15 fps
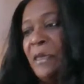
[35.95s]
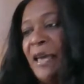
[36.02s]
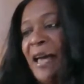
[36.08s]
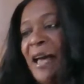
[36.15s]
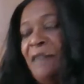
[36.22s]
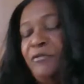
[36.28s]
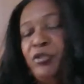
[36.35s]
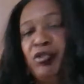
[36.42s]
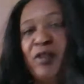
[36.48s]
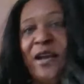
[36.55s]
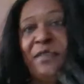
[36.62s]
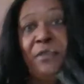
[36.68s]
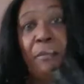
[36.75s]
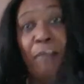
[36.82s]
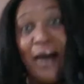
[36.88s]
I've
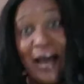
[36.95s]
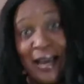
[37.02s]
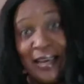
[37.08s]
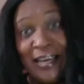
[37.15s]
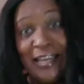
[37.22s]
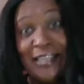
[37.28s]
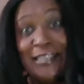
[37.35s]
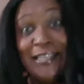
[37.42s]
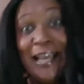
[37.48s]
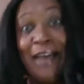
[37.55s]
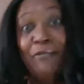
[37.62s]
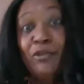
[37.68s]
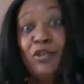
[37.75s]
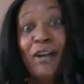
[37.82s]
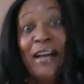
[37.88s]
tried the pockets,
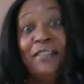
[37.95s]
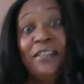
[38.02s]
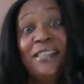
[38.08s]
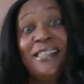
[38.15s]
I've tried the